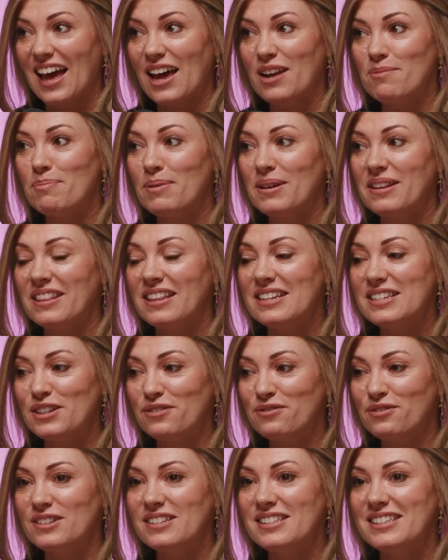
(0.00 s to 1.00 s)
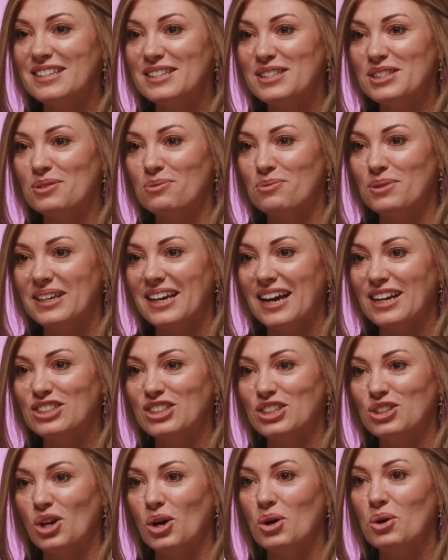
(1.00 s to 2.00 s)
But the difference is that we
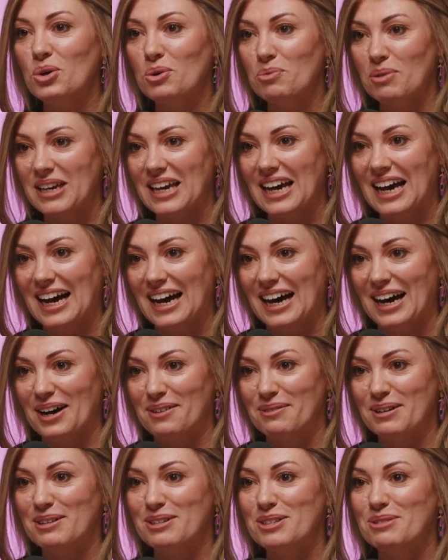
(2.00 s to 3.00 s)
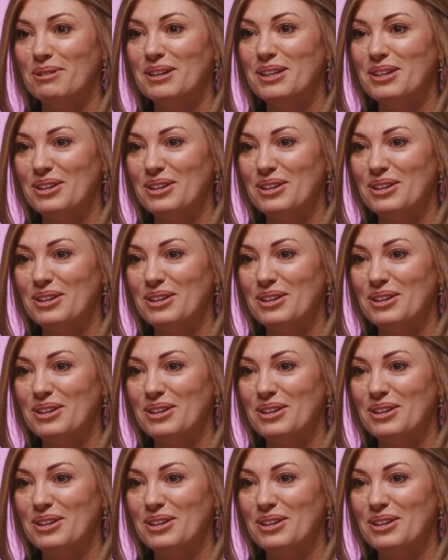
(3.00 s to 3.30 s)
actually know who we are. Whereas when you're